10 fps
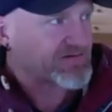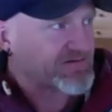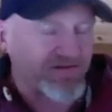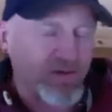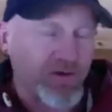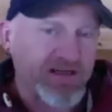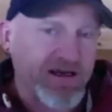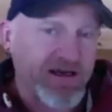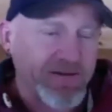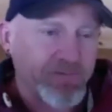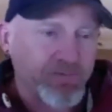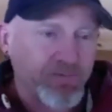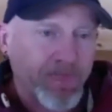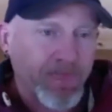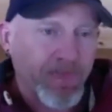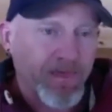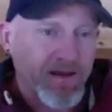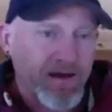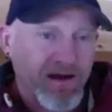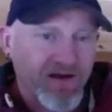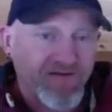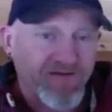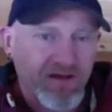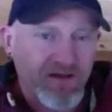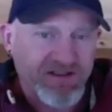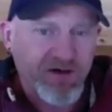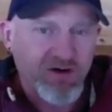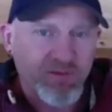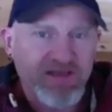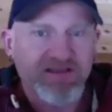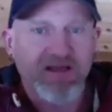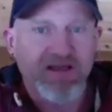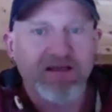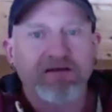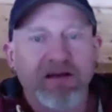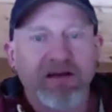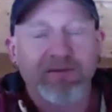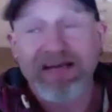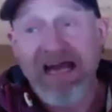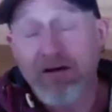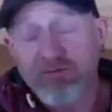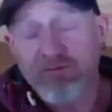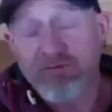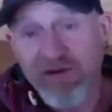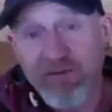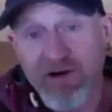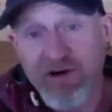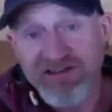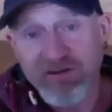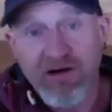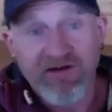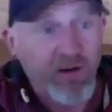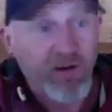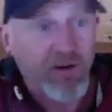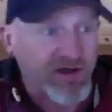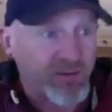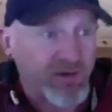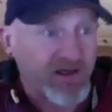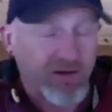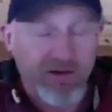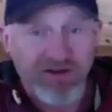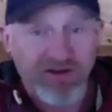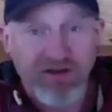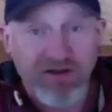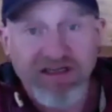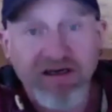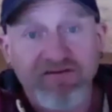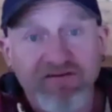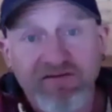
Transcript: everyone to hear. You know, if you are too busy, no matter how premium priced you are, if you are too busy, you're not charging enough.